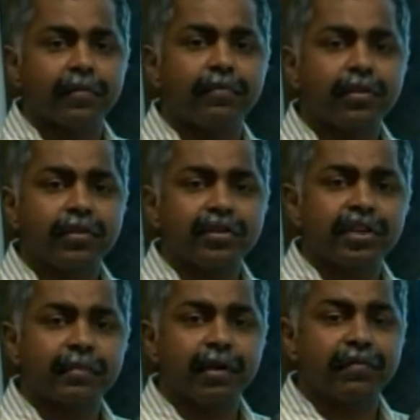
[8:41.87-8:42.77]
for the
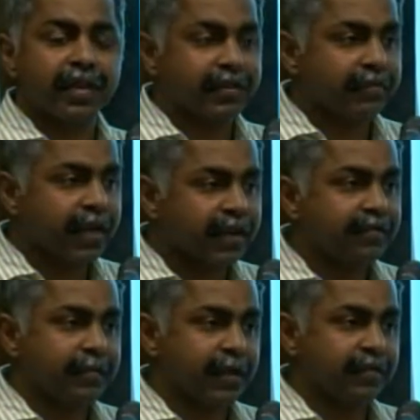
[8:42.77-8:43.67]
treatment of HIV
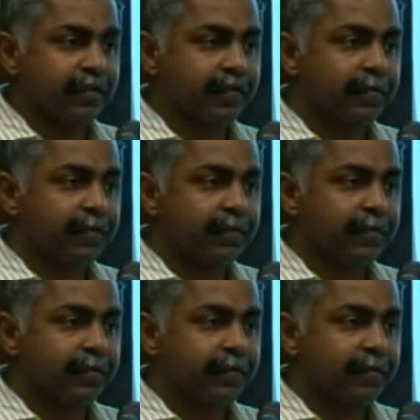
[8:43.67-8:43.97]
AIDS medicines.